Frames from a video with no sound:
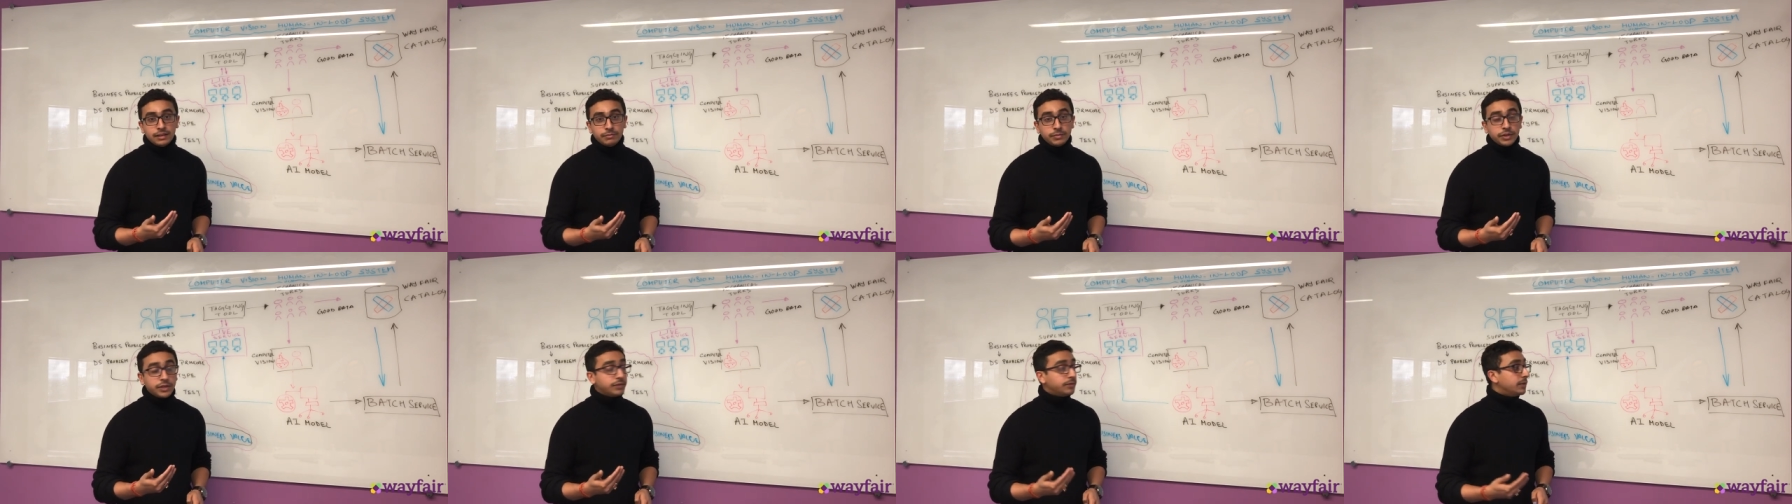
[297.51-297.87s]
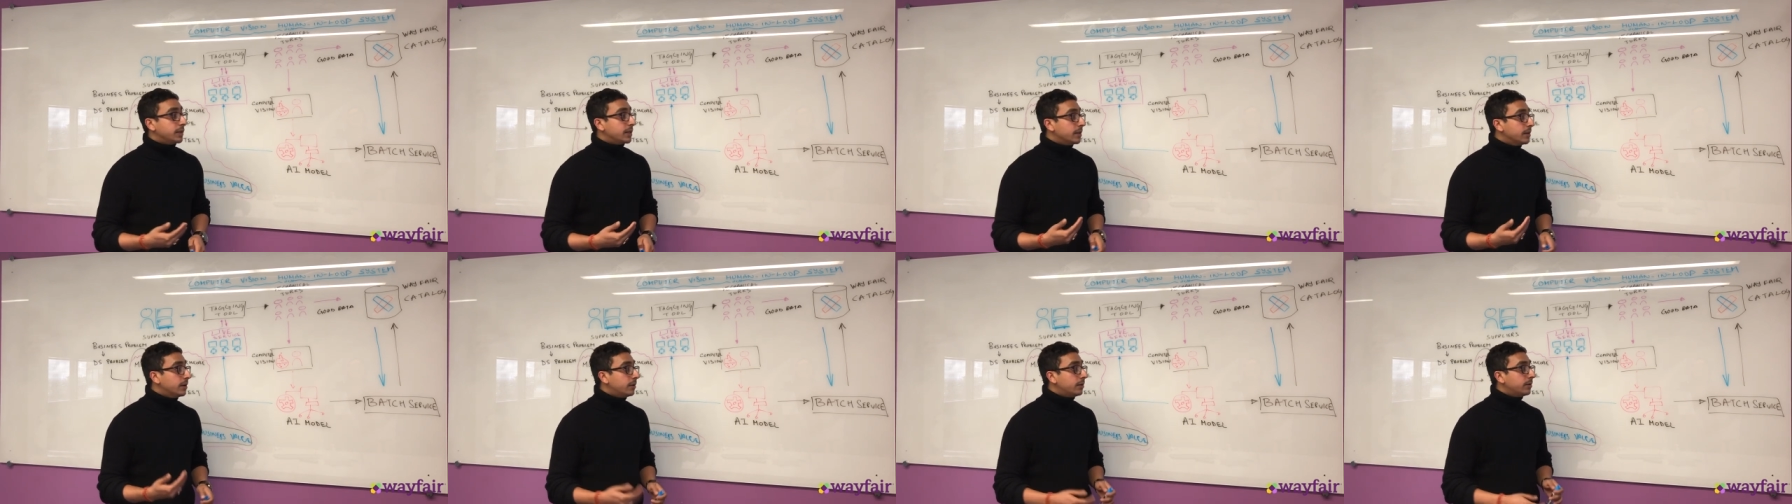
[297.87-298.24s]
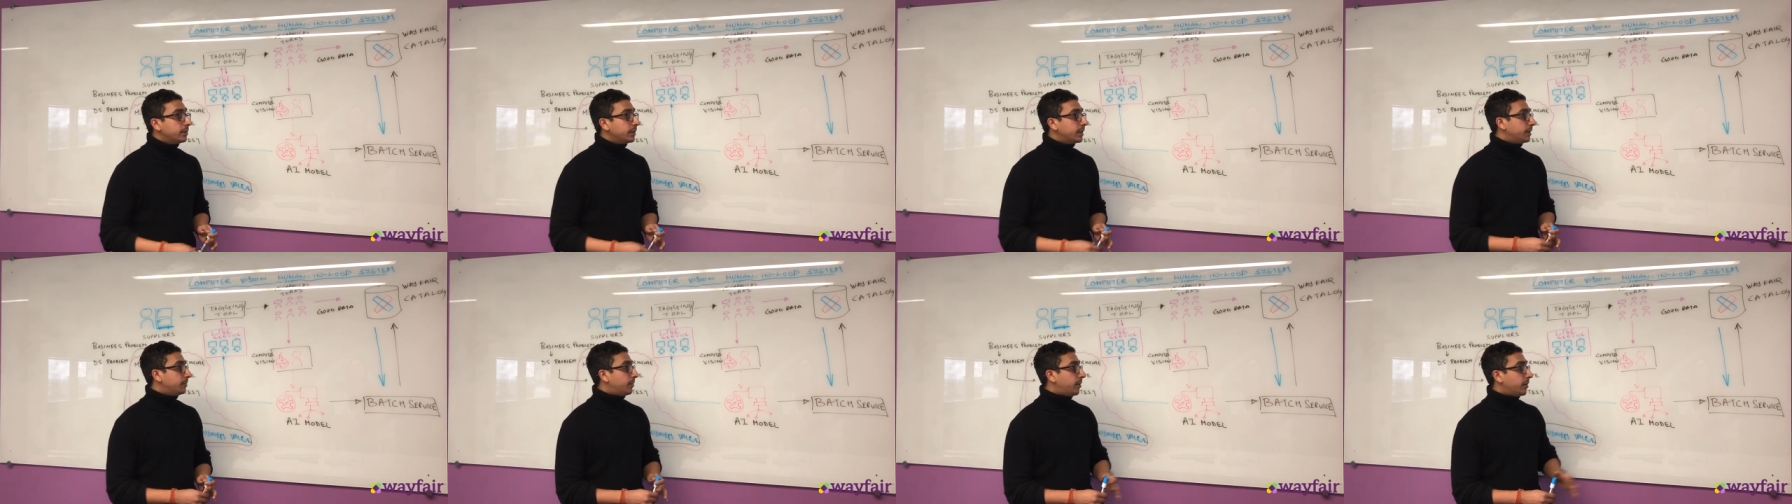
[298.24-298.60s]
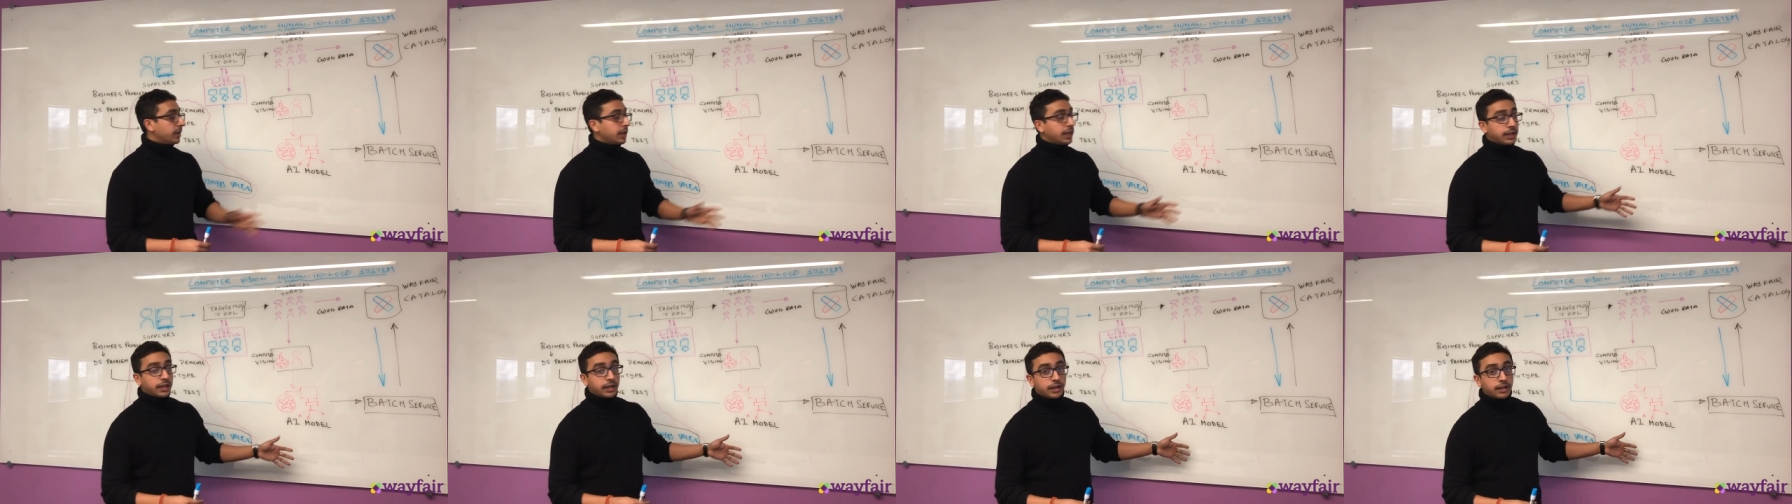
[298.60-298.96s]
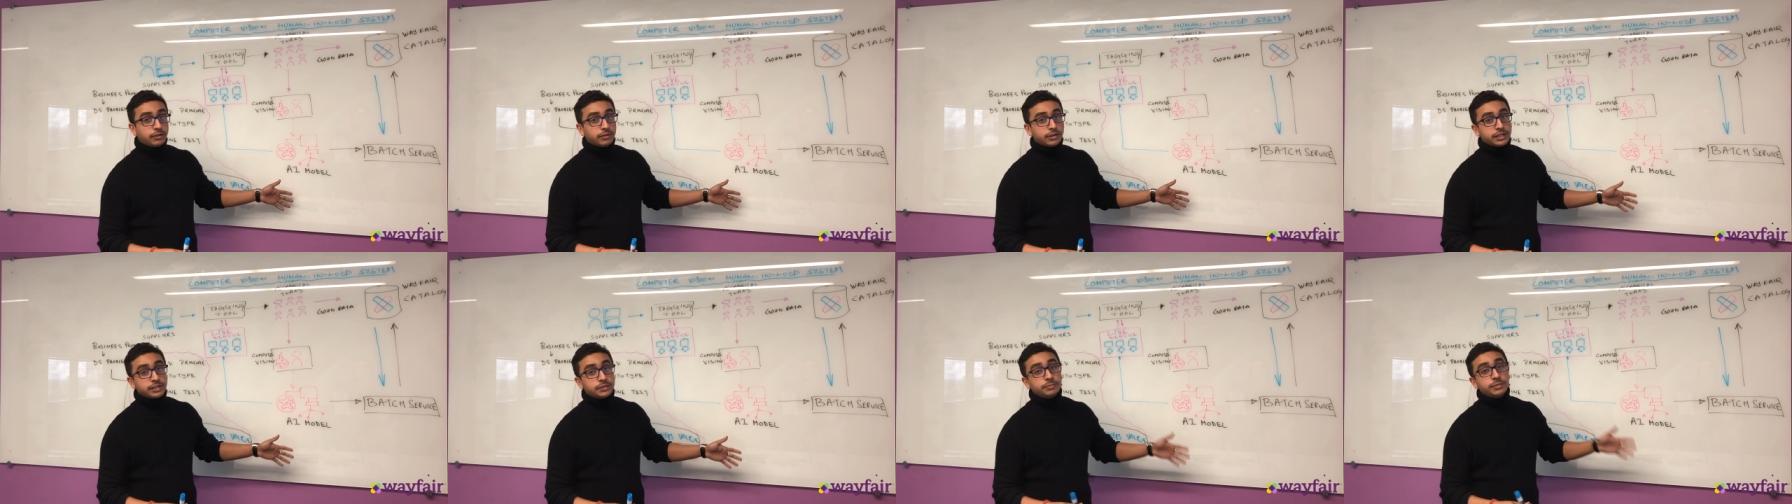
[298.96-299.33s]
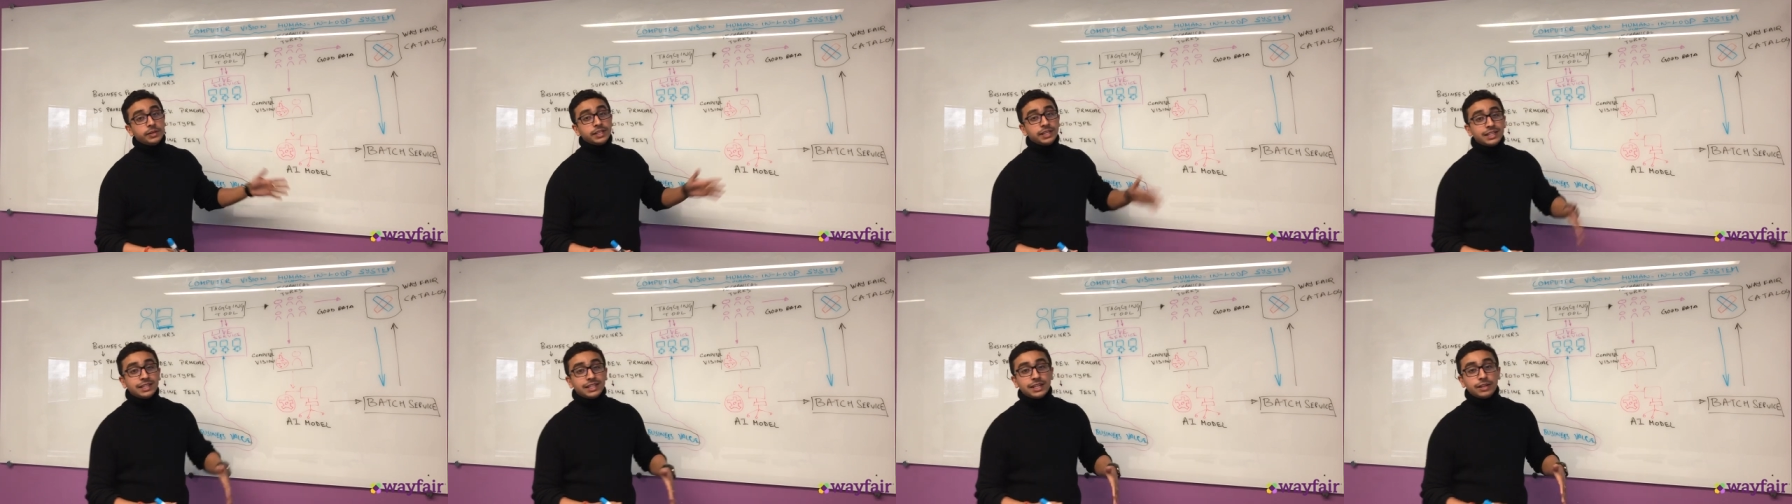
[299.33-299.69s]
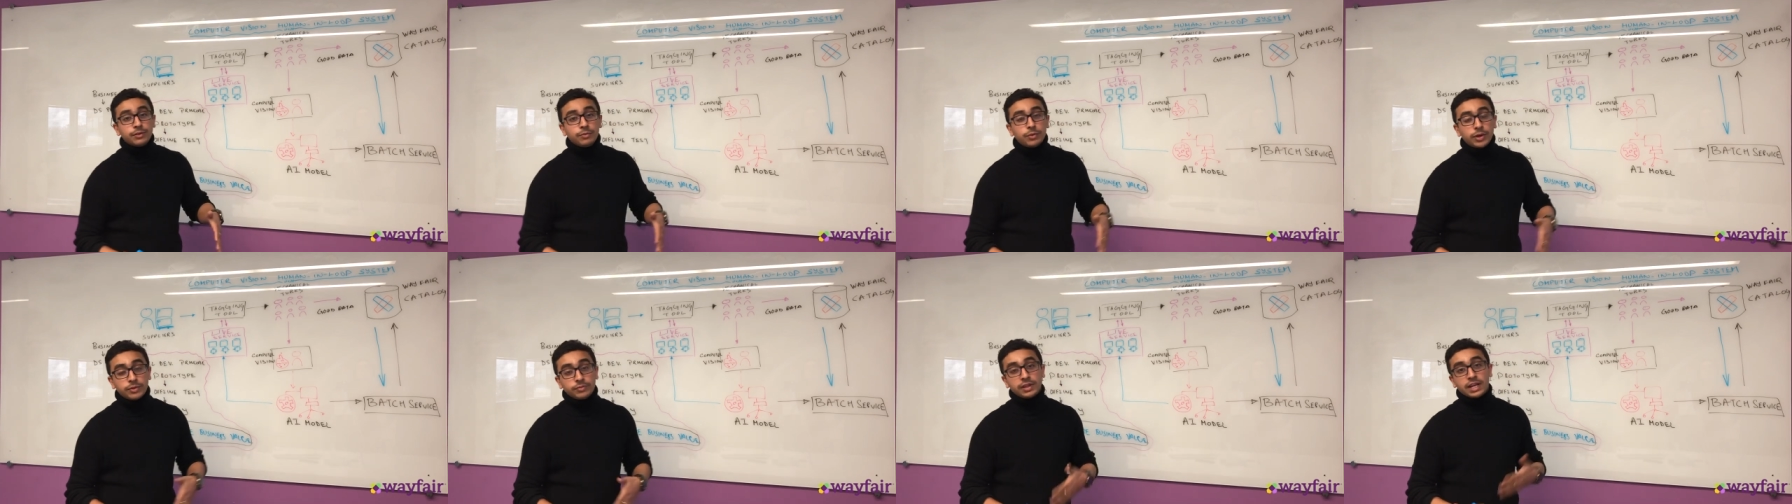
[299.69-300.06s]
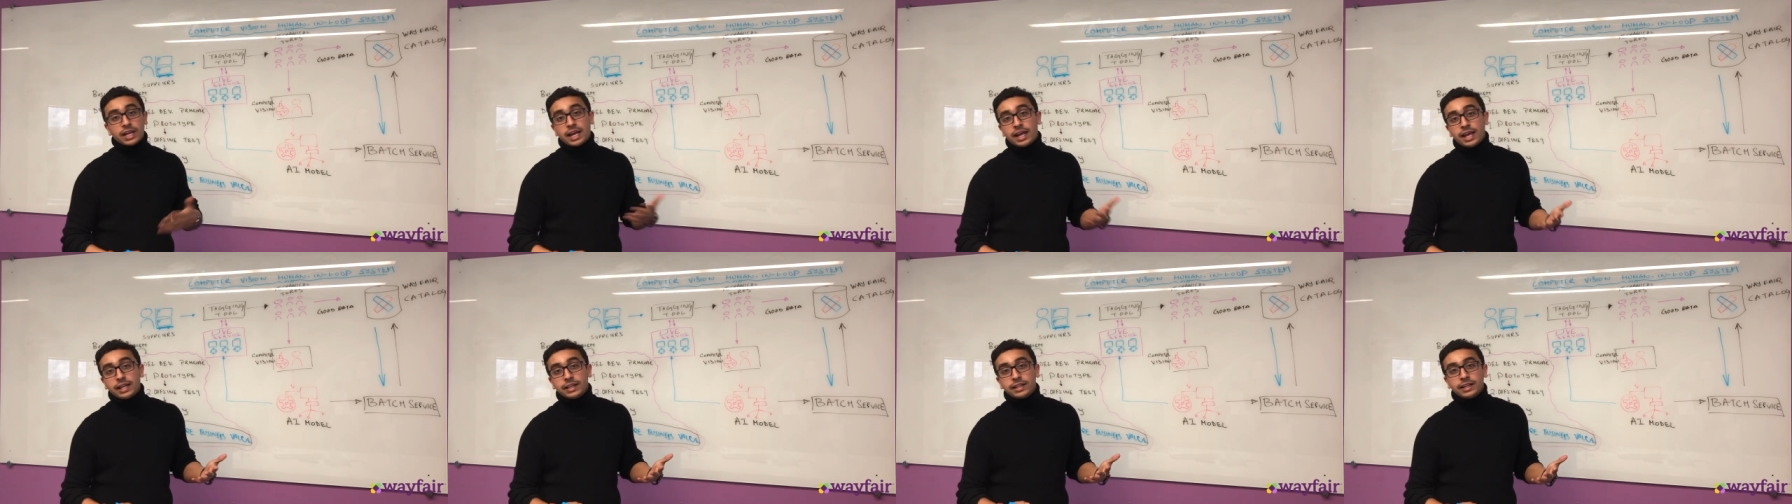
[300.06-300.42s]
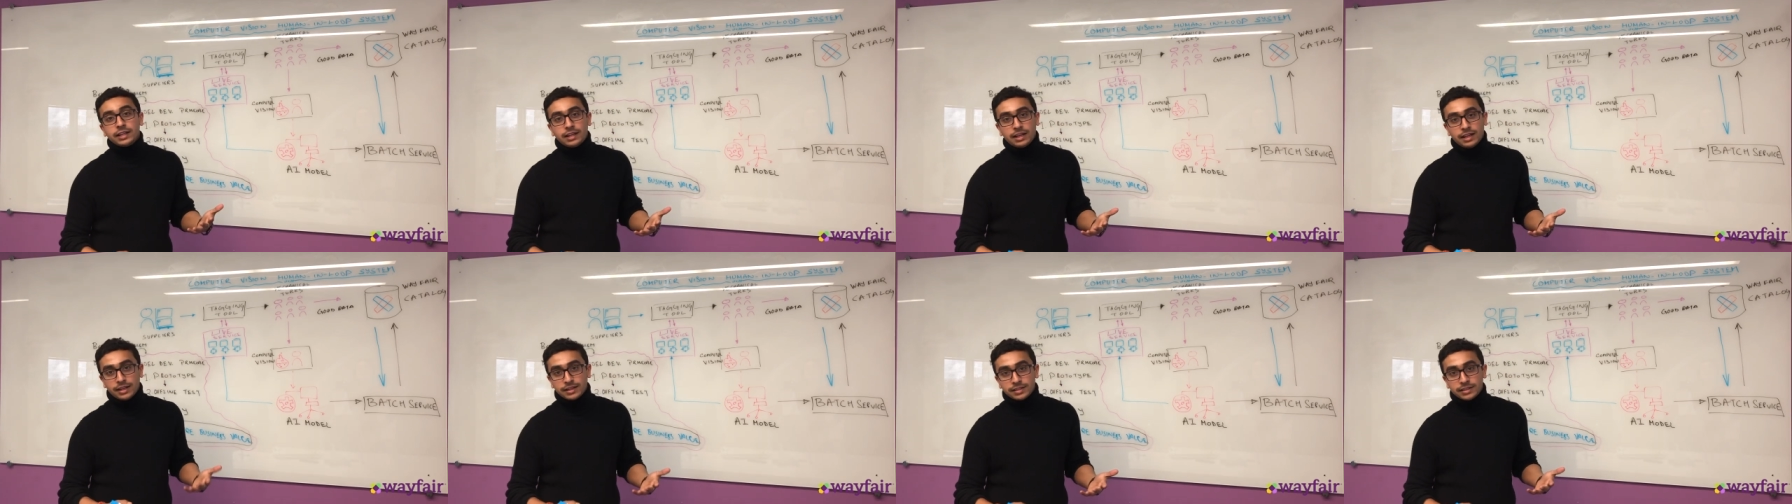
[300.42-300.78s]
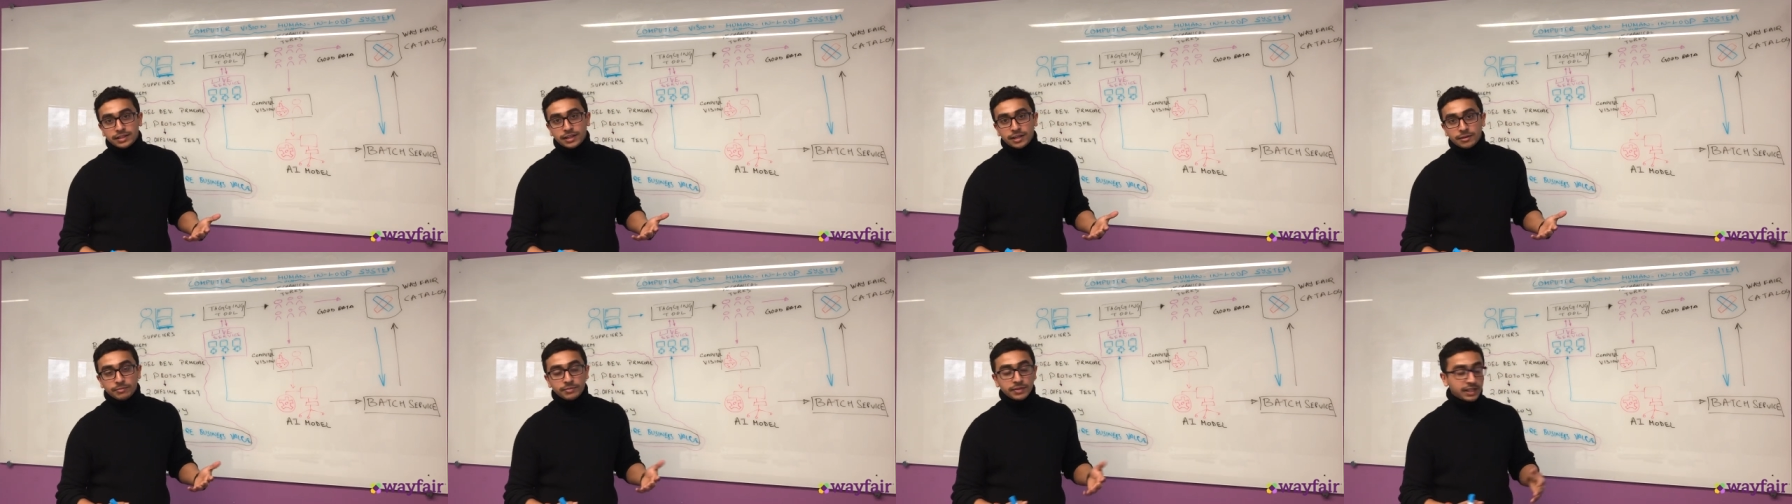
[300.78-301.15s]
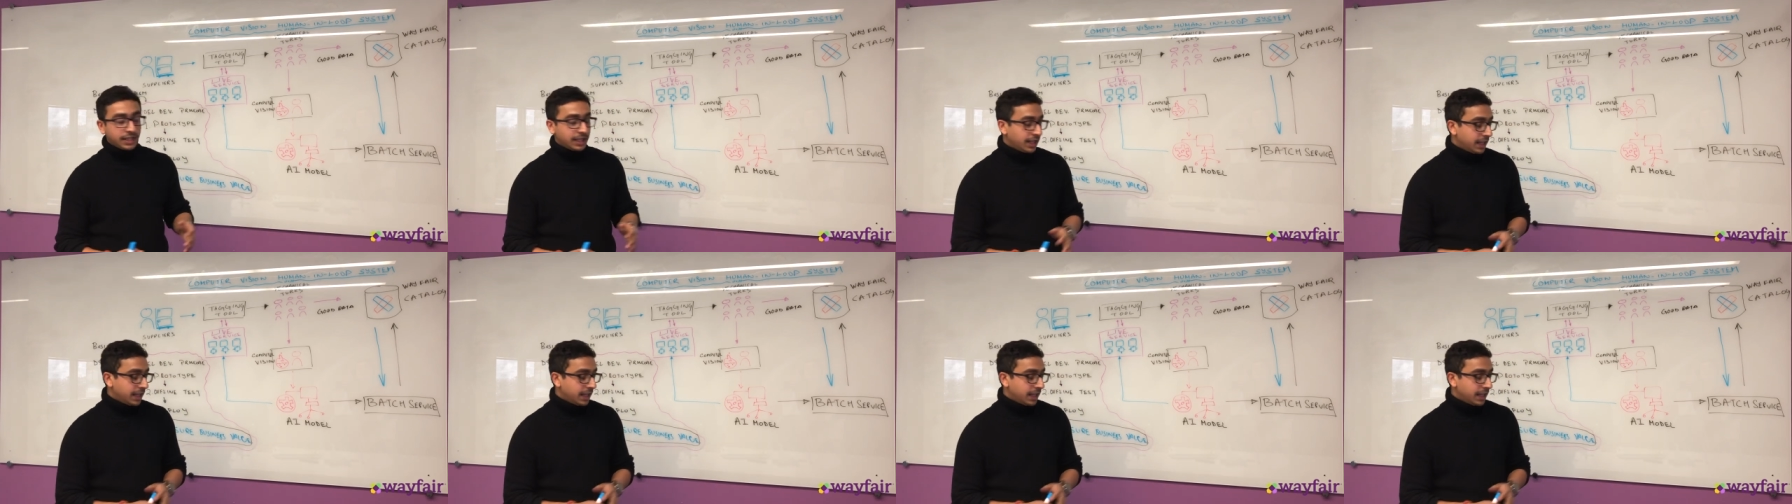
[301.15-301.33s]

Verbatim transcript: because we know the model now is better than what we had last time.